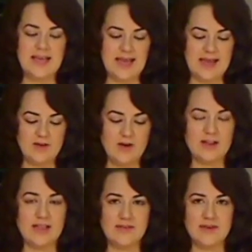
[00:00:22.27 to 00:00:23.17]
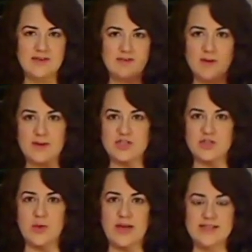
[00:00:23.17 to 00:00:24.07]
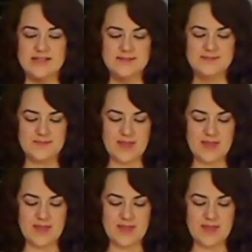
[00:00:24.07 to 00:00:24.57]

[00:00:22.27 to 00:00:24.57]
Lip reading: and not leaving very much to waste.